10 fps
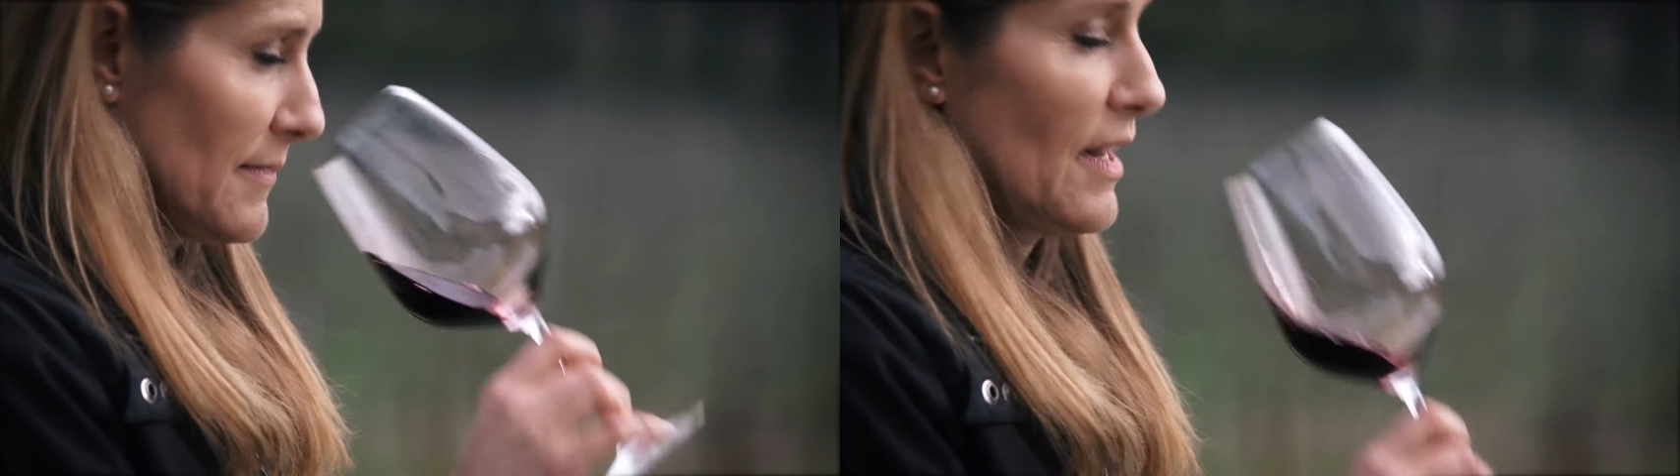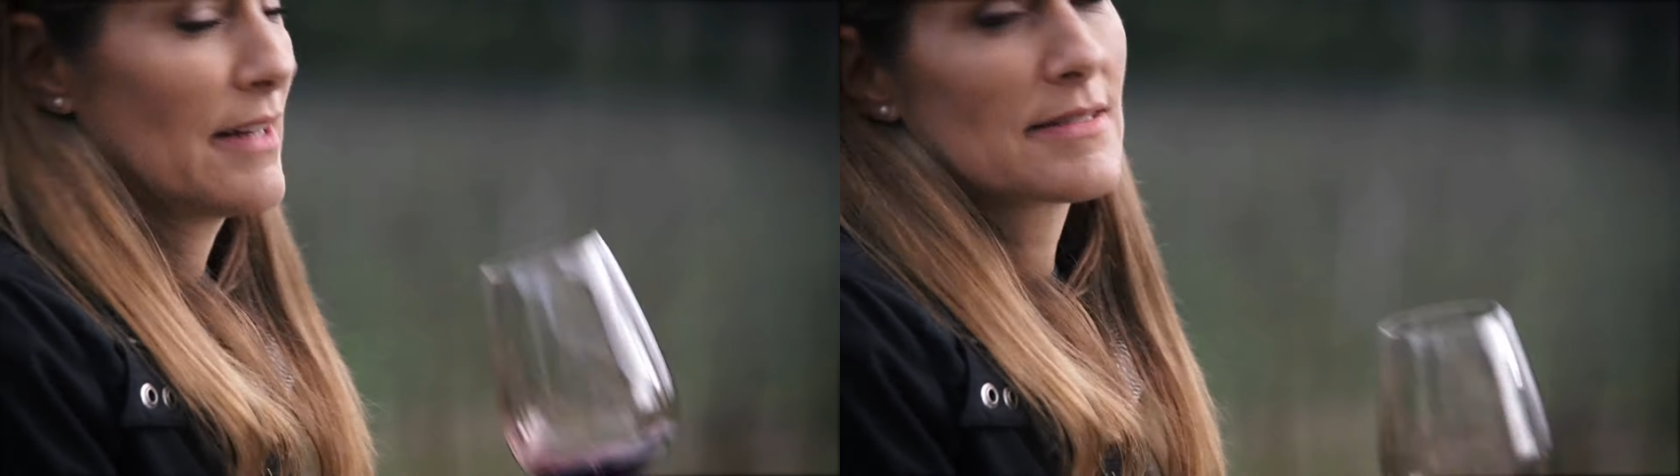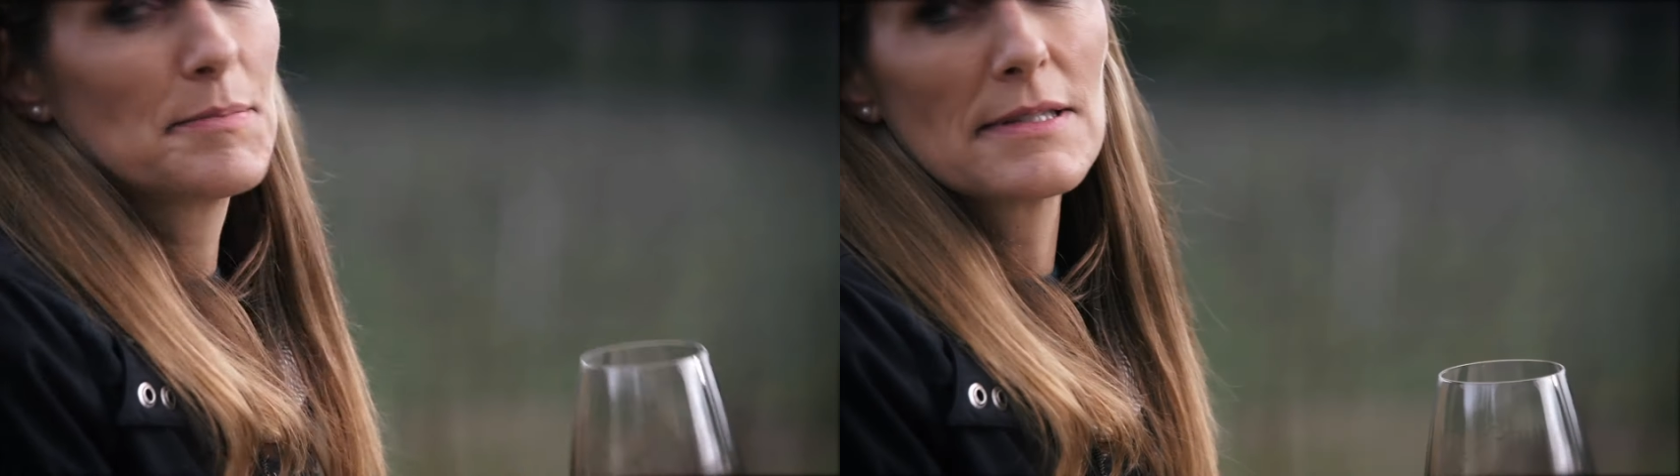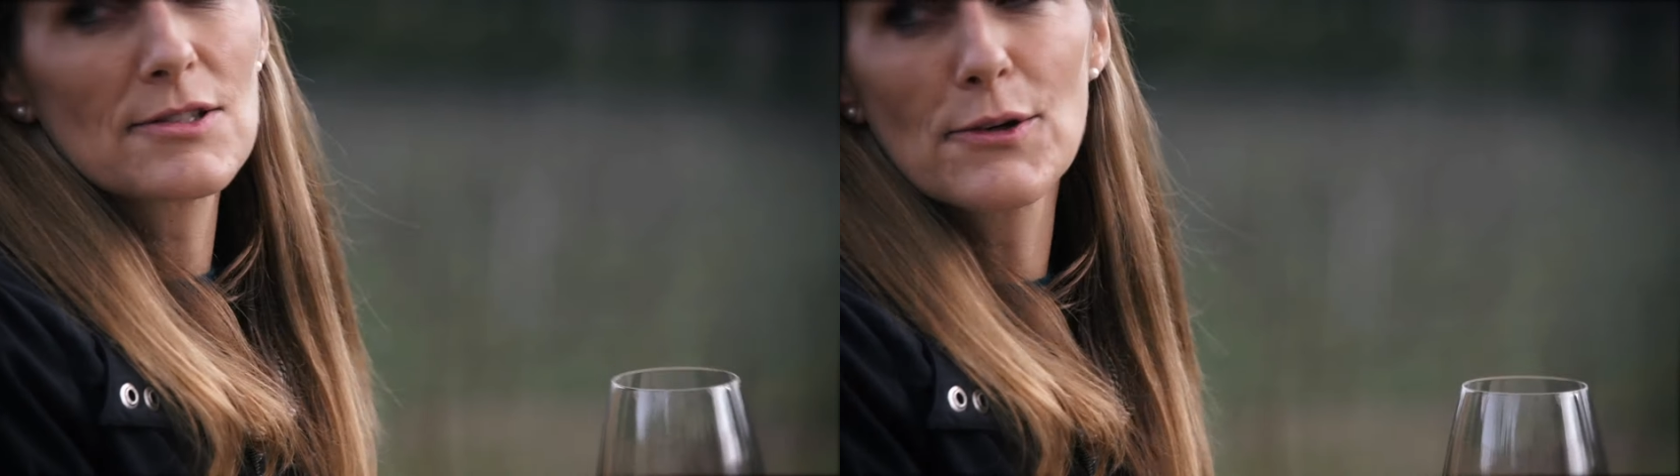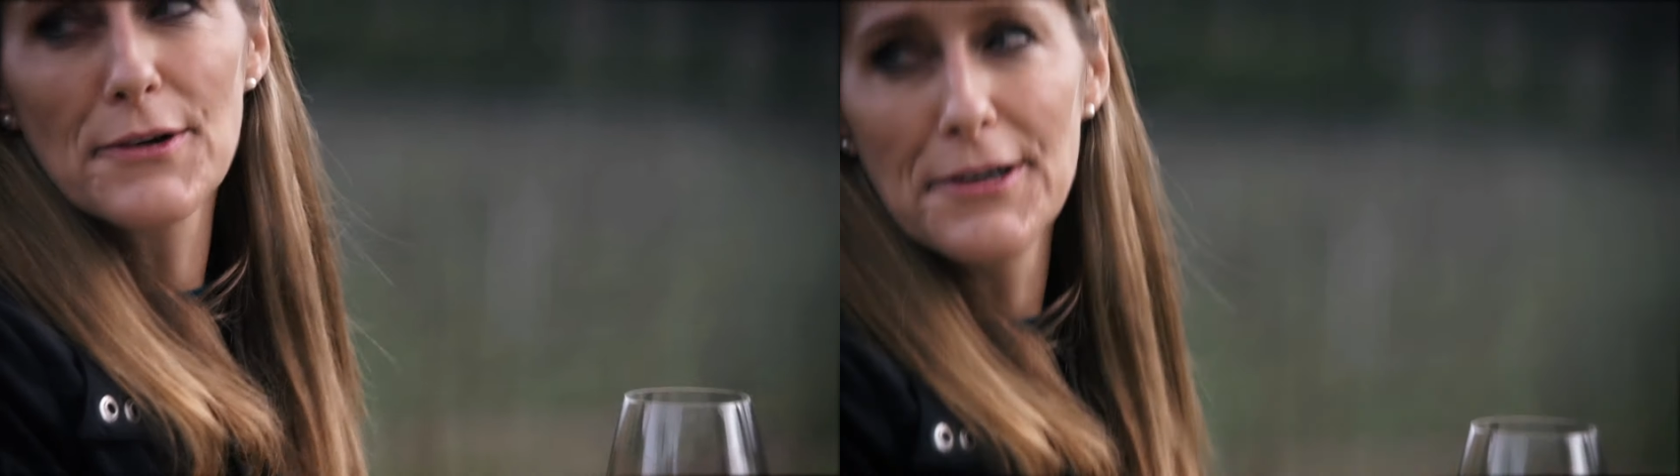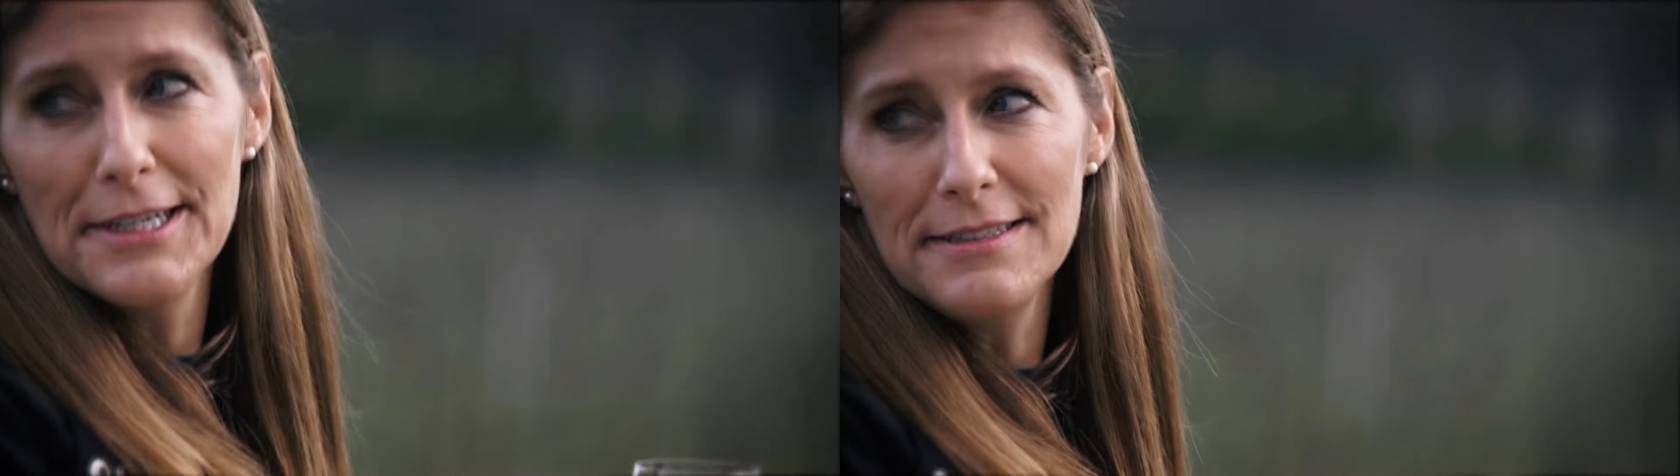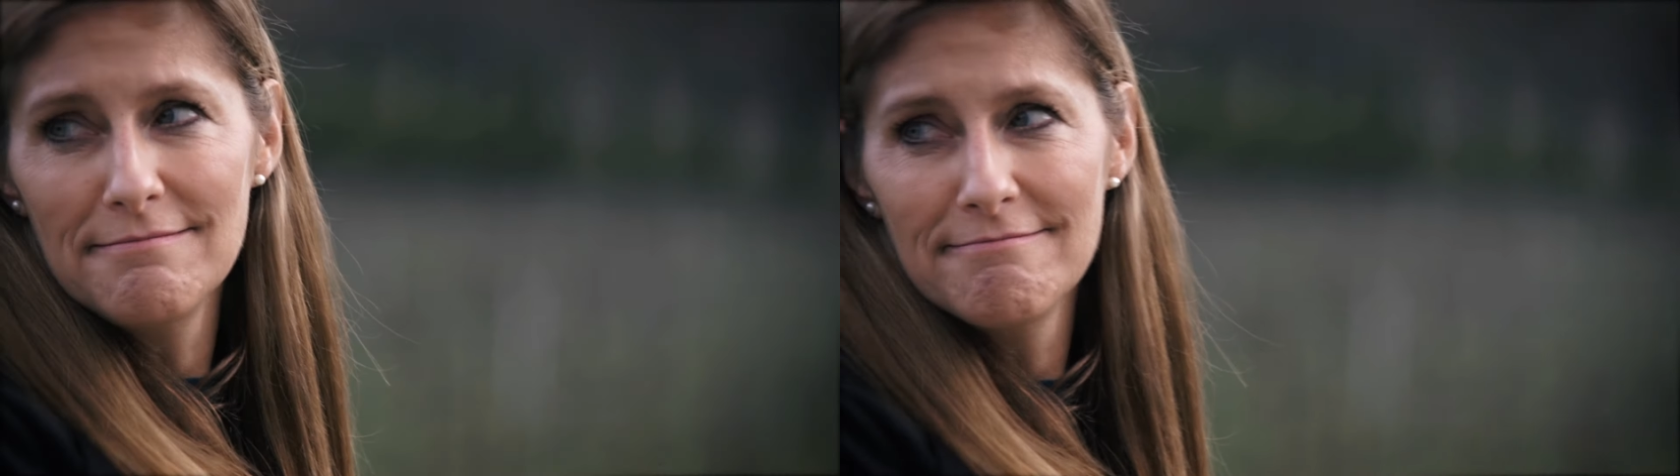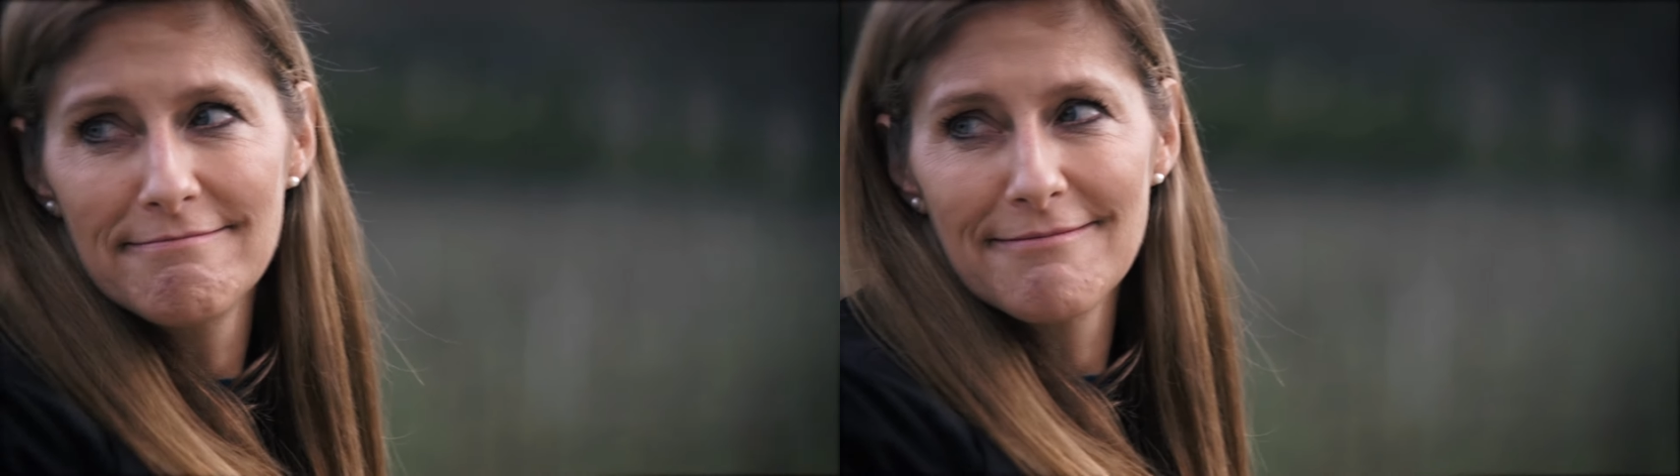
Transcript: Oh, smells so good.